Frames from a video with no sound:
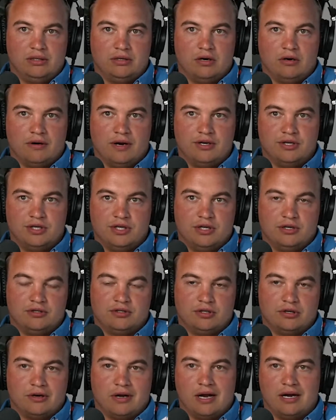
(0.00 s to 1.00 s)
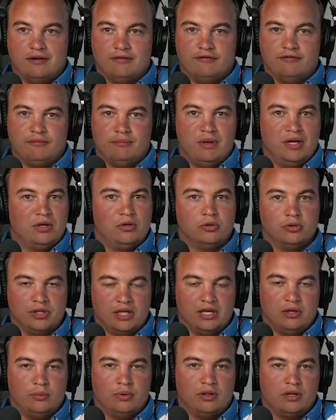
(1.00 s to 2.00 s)
our engineers are kind of mingled
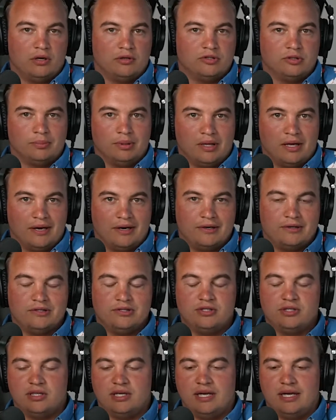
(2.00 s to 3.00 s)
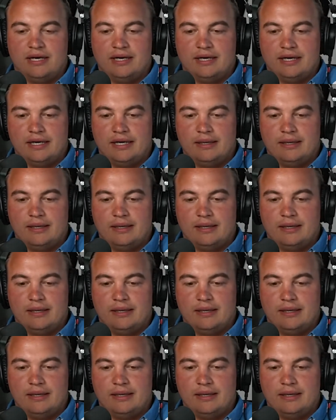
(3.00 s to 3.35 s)
in with our suppliers, and